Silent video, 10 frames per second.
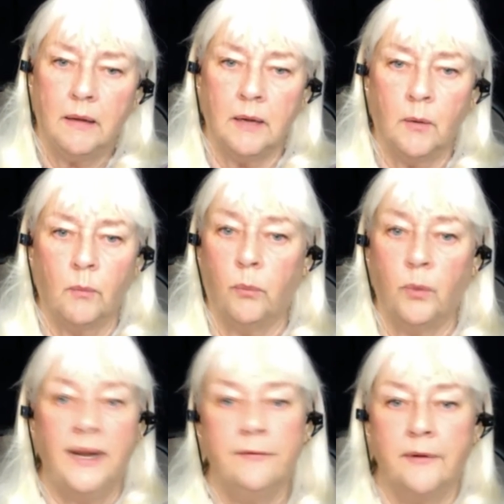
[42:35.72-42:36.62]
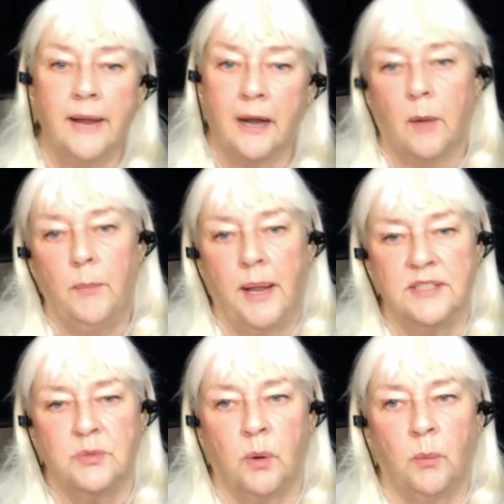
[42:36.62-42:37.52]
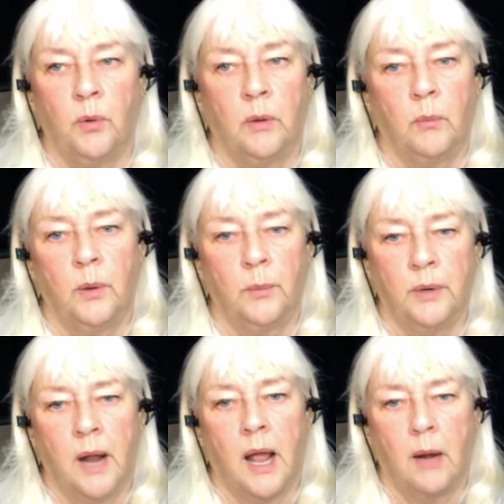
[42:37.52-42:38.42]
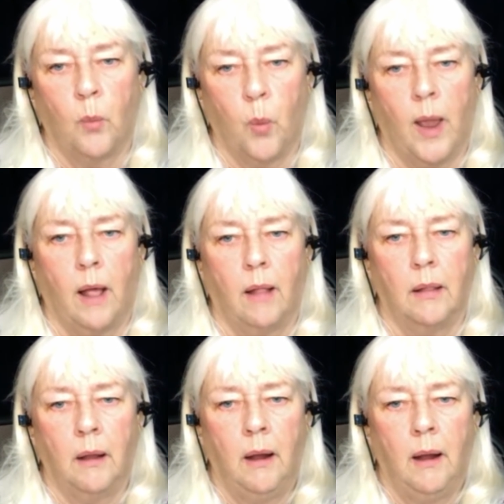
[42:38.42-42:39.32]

we're never at our best when we're not well.